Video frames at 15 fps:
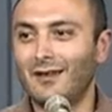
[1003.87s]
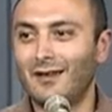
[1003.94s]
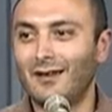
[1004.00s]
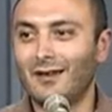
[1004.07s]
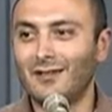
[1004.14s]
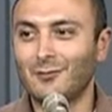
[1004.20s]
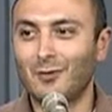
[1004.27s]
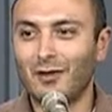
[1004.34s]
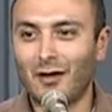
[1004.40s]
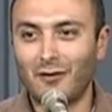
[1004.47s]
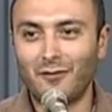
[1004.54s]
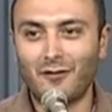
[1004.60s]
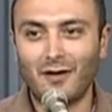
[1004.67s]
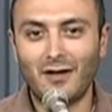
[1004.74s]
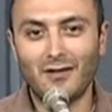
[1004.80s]
Because without
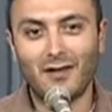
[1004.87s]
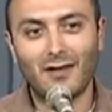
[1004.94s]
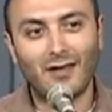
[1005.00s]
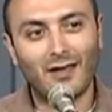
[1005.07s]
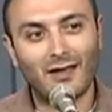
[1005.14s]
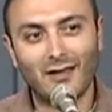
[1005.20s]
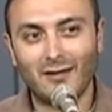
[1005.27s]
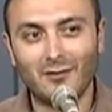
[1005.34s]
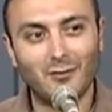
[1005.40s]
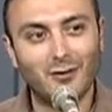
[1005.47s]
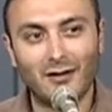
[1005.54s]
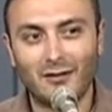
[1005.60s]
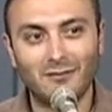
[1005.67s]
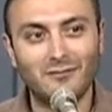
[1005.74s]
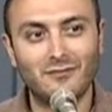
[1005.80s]
faith, I can't get to
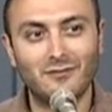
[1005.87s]
love.